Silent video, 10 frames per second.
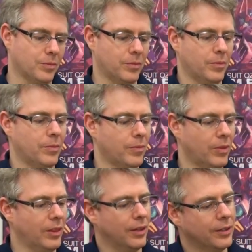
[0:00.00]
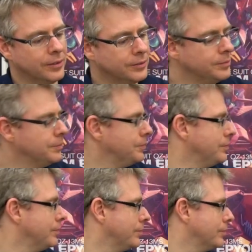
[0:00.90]

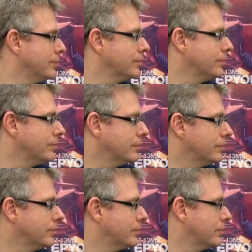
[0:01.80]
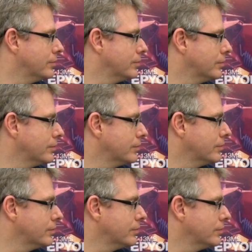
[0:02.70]

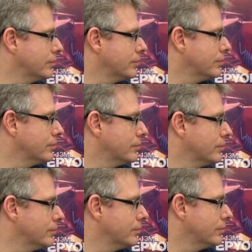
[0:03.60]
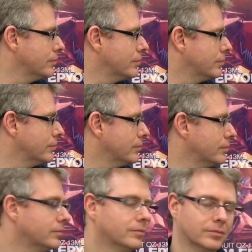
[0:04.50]

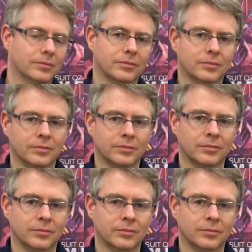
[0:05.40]
No words are spoken by the person on screen.